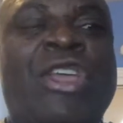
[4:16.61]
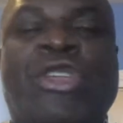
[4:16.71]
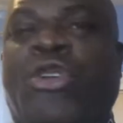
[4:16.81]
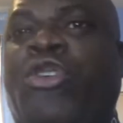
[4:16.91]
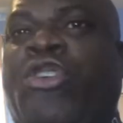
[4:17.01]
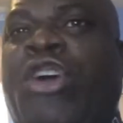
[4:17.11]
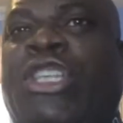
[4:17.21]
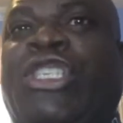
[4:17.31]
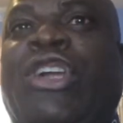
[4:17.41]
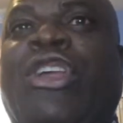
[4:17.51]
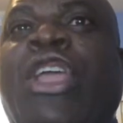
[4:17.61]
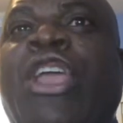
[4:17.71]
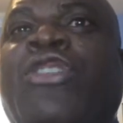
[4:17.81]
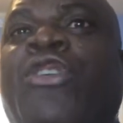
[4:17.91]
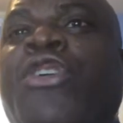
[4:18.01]
You cut your,
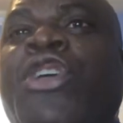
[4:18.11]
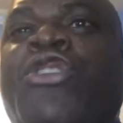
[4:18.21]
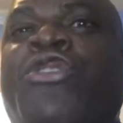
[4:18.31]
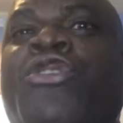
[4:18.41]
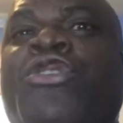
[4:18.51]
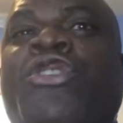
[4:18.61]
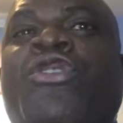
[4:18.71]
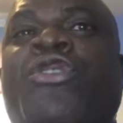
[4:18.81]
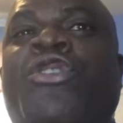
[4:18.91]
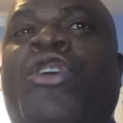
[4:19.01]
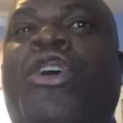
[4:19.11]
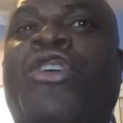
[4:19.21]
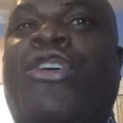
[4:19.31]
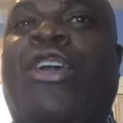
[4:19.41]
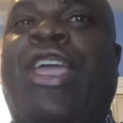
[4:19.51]
you know, you
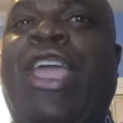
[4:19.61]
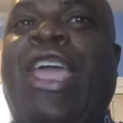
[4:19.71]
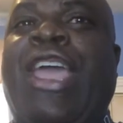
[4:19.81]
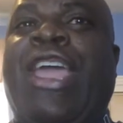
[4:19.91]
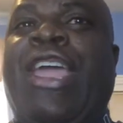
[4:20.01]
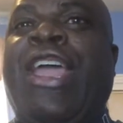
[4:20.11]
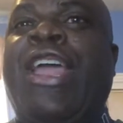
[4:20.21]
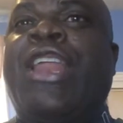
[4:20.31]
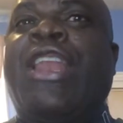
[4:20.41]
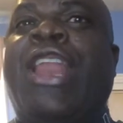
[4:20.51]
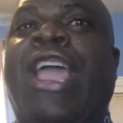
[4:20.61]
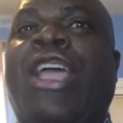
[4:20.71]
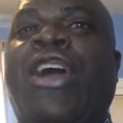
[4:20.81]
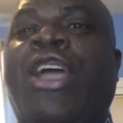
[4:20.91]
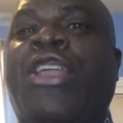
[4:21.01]
lower your hair like
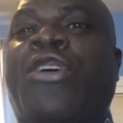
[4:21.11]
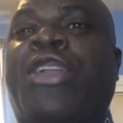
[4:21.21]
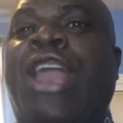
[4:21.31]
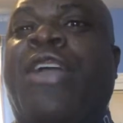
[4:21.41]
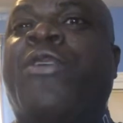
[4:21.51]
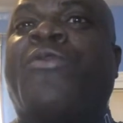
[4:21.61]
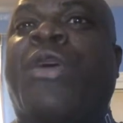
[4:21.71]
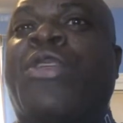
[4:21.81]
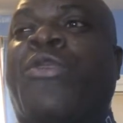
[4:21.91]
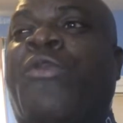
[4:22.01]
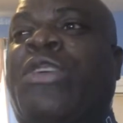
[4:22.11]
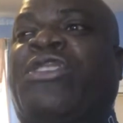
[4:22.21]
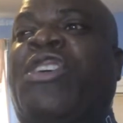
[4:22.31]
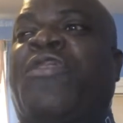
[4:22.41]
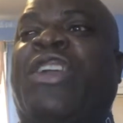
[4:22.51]
when
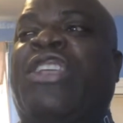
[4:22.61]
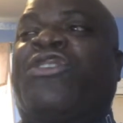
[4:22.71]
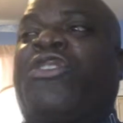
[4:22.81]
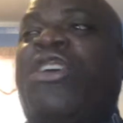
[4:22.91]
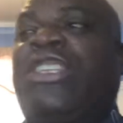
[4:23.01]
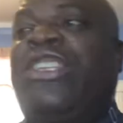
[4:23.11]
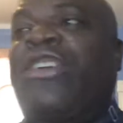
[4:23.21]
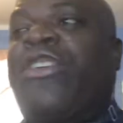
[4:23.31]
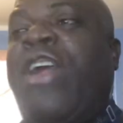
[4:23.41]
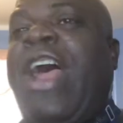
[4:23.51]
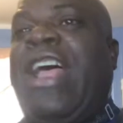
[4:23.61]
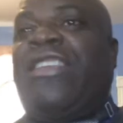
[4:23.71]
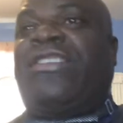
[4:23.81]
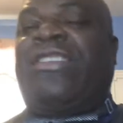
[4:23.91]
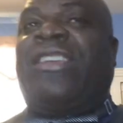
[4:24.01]
someone is cutting the
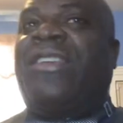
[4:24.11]
grass.